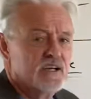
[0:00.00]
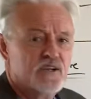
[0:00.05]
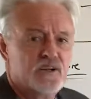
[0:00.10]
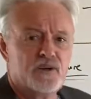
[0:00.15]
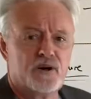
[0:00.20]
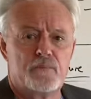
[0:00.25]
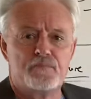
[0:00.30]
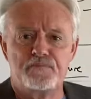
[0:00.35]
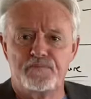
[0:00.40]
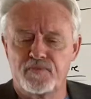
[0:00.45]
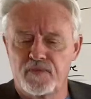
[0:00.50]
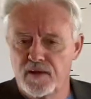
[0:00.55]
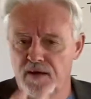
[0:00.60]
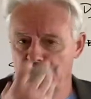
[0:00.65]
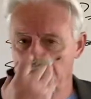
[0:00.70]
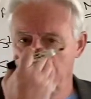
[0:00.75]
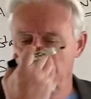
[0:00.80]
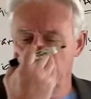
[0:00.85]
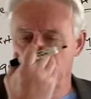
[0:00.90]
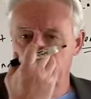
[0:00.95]
Look,
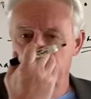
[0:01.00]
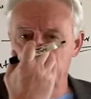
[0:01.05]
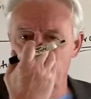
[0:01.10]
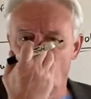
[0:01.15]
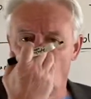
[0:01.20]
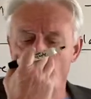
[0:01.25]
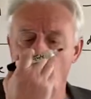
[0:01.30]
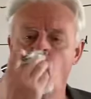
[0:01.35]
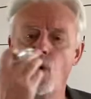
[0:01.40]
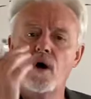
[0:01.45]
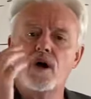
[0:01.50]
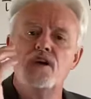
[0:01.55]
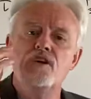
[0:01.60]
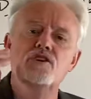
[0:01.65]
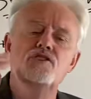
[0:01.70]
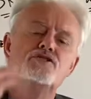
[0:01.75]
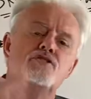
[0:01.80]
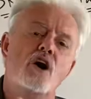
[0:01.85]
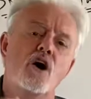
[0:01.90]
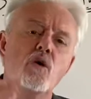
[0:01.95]
you know, what you
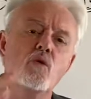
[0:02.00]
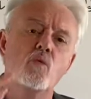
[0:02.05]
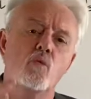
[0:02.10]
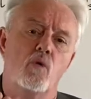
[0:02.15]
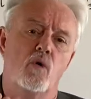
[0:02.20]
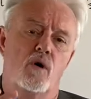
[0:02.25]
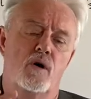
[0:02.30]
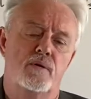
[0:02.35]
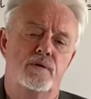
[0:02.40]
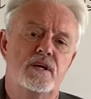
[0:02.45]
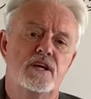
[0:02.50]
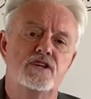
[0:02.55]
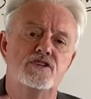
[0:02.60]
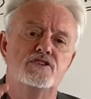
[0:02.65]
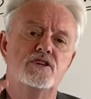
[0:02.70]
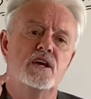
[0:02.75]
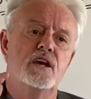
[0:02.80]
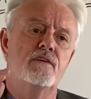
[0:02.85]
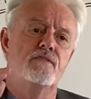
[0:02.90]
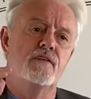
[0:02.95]
don't want is
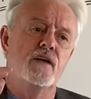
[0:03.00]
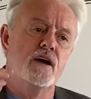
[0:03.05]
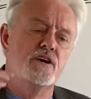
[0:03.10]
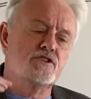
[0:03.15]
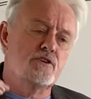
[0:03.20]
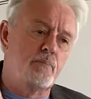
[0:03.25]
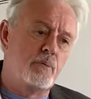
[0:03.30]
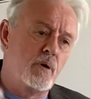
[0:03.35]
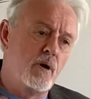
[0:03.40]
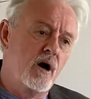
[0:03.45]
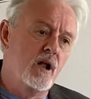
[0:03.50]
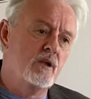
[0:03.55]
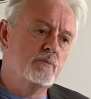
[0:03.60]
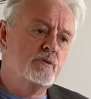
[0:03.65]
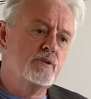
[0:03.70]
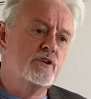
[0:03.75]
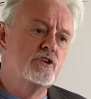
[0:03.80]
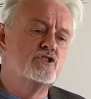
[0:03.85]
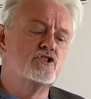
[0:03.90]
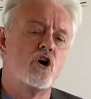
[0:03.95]
if there's a problem
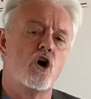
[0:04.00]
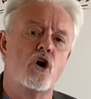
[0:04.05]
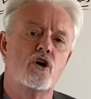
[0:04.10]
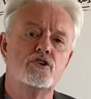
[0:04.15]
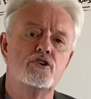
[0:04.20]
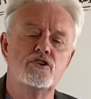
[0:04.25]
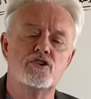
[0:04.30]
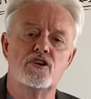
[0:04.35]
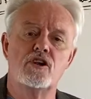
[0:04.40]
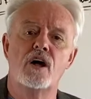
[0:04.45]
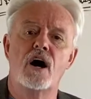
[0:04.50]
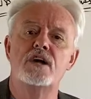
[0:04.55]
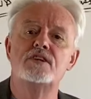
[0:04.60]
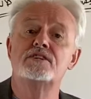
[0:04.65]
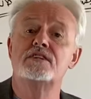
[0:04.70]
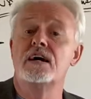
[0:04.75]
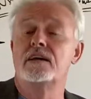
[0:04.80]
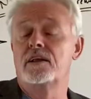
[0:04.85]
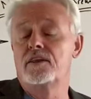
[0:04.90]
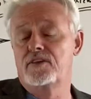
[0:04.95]
with the dog, you'd like to
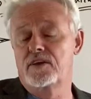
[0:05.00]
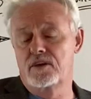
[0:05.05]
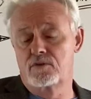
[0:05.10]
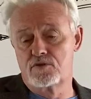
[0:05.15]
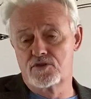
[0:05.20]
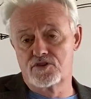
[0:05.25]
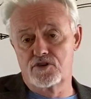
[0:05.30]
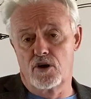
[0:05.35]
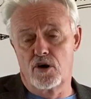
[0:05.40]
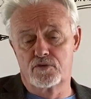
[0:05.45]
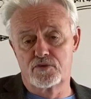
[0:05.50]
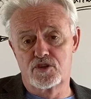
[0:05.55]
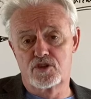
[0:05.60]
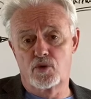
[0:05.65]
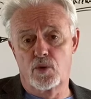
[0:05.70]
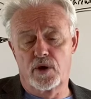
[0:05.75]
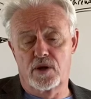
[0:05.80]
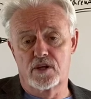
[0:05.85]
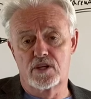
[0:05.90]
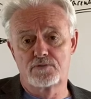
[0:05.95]
get the thing resolved as
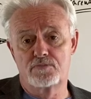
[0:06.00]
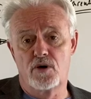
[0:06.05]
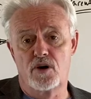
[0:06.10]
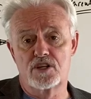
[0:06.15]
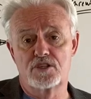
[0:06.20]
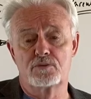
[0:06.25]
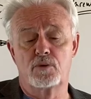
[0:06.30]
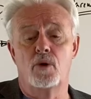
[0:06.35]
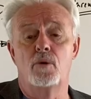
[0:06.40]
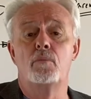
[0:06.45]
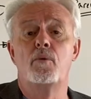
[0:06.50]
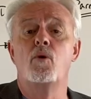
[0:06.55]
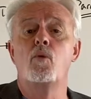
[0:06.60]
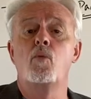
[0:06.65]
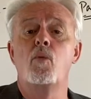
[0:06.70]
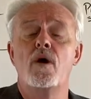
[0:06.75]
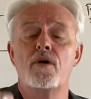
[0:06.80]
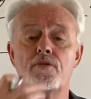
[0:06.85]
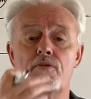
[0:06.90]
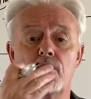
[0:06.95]
quickly as possible. But
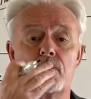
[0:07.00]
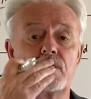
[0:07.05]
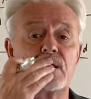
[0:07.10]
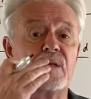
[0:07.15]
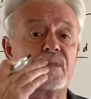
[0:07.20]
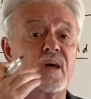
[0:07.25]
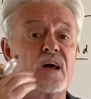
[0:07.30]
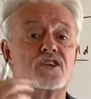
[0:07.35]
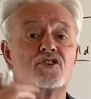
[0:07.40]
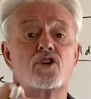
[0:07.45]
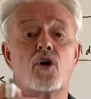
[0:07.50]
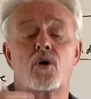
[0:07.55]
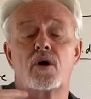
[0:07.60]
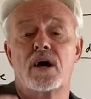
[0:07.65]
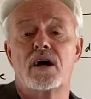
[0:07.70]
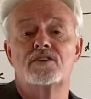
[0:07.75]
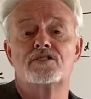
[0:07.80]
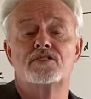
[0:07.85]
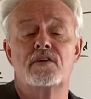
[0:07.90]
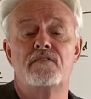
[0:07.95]
whether or not that dog
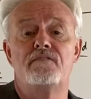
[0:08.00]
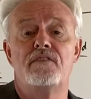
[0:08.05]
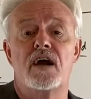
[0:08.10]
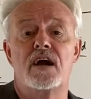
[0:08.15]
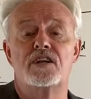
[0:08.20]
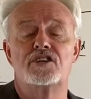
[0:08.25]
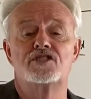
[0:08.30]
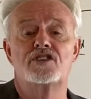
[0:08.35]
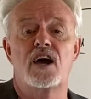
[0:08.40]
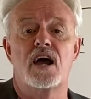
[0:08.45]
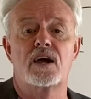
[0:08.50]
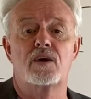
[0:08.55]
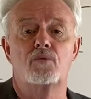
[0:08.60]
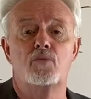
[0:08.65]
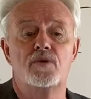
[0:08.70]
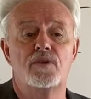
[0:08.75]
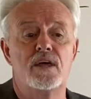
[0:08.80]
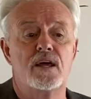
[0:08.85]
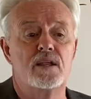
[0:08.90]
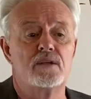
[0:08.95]
has a vet check
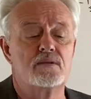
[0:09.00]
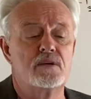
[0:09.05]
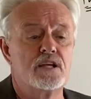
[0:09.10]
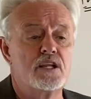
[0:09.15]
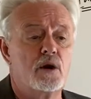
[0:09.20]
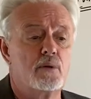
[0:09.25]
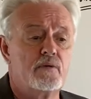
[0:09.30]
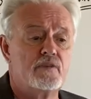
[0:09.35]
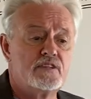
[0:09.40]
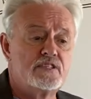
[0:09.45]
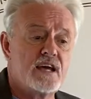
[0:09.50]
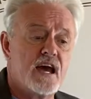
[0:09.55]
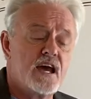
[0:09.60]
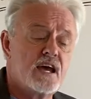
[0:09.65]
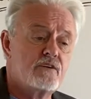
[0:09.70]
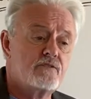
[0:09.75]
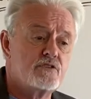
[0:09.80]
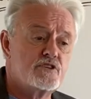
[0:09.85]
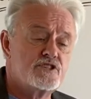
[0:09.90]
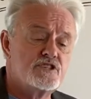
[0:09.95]
within, you know, a day
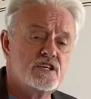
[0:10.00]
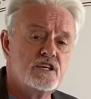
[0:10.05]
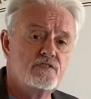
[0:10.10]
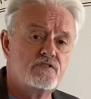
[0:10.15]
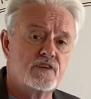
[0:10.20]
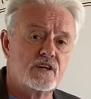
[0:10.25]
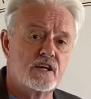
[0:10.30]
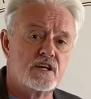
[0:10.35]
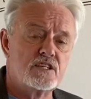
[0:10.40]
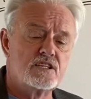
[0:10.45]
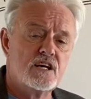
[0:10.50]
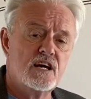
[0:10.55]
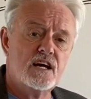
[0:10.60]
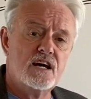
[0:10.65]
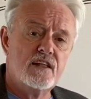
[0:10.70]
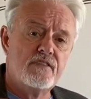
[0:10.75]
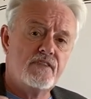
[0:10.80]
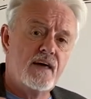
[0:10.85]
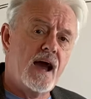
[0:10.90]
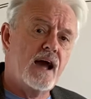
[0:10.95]
of receiving it,
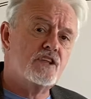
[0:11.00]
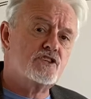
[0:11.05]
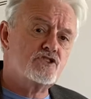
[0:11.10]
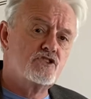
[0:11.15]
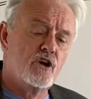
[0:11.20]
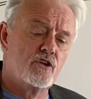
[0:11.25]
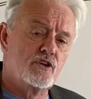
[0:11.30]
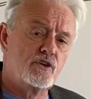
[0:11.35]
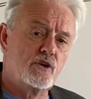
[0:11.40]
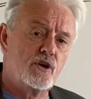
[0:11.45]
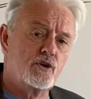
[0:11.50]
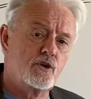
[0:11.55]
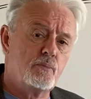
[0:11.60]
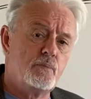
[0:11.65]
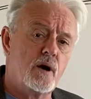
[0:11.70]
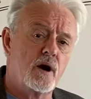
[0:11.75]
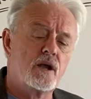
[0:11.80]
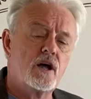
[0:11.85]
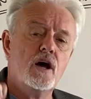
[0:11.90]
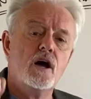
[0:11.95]
that's not the critical
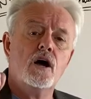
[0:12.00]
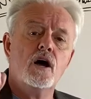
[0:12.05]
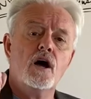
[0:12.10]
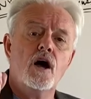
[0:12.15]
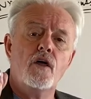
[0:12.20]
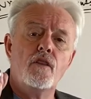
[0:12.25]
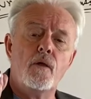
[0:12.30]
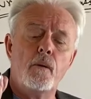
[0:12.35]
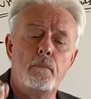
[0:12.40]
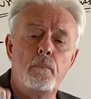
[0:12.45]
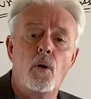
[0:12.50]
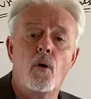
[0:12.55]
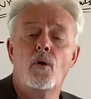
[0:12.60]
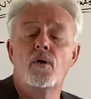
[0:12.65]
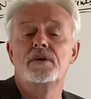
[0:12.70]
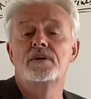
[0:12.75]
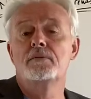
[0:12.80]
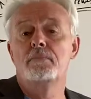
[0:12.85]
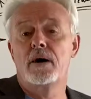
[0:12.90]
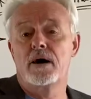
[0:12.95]
part. The
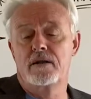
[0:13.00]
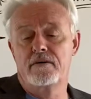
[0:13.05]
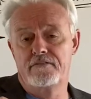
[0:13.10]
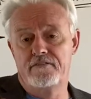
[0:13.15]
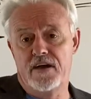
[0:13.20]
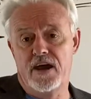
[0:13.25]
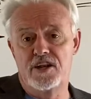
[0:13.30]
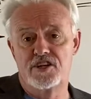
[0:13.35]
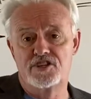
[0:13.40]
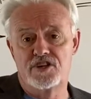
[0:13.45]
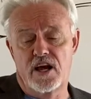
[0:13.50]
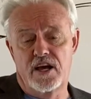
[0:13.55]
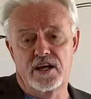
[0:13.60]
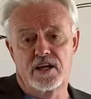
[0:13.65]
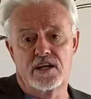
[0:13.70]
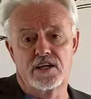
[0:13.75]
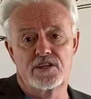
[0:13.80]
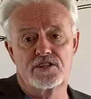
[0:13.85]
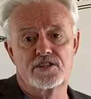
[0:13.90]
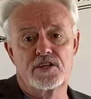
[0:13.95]
point about a vet check
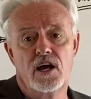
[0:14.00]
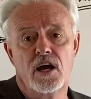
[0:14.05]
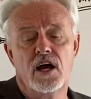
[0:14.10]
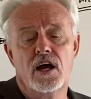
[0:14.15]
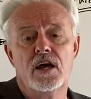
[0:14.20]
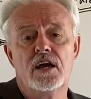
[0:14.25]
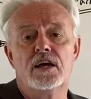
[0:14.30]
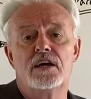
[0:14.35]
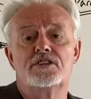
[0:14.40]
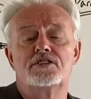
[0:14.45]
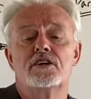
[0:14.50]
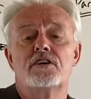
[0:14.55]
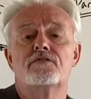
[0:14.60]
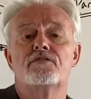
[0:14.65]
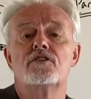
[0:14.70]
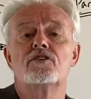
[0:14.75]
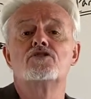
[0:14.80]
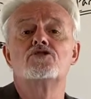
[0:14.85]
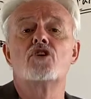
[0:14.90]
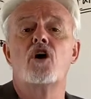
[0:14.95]
is if the
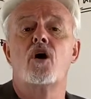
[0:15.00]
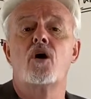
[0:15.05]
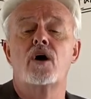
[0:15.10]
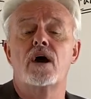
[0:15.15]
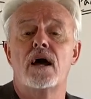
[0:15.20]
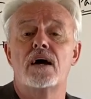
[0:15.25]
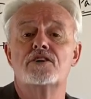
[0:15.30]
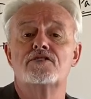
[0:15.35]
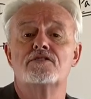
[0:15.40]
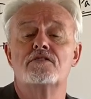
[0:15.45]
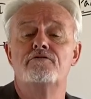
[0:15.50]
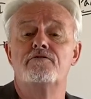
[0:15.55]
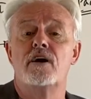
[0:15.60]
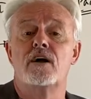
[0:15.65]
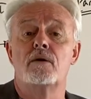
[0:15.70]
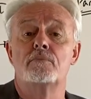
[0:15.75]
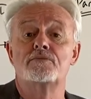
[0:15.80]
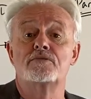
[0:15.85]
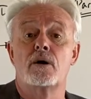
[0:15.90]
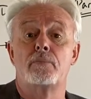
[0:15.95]
dog has
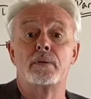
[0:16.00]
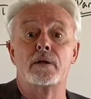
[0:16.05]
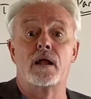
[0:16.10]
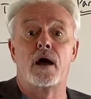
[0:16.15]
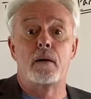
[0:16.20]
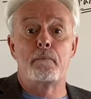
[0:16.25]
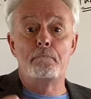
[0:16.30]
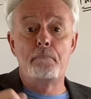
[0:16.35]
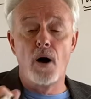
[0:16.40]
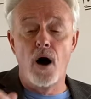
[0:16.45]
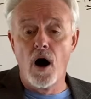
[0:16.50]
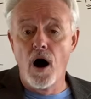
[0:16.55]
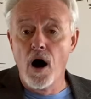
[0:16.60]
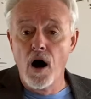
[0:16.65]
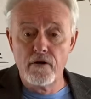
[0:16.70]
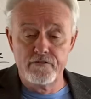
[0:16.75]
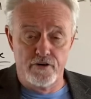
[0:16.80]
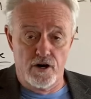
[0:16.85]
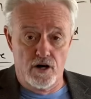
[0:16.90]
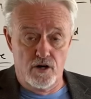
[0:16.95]
developed something like
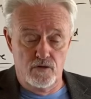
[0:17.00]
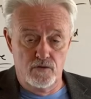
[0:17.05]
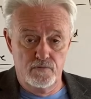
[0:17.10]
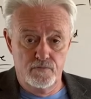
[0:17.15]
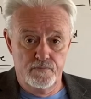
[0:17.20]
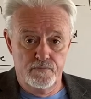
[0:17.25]
parvo,